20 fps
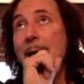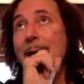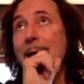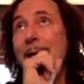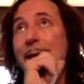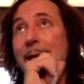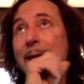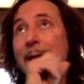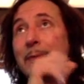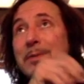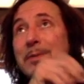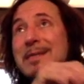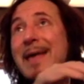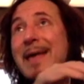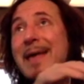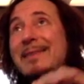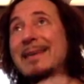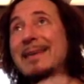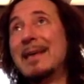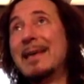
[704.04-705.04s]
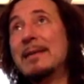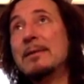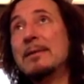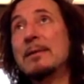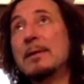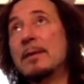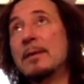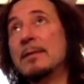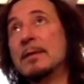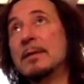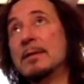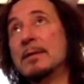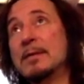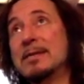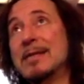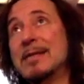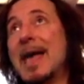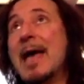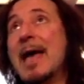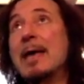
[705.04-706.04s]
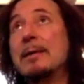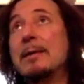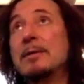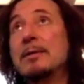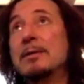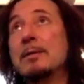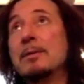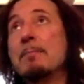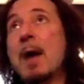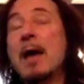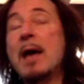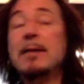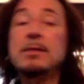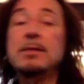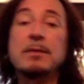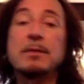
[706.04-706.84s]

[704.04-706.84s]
it was at the end, the sad demise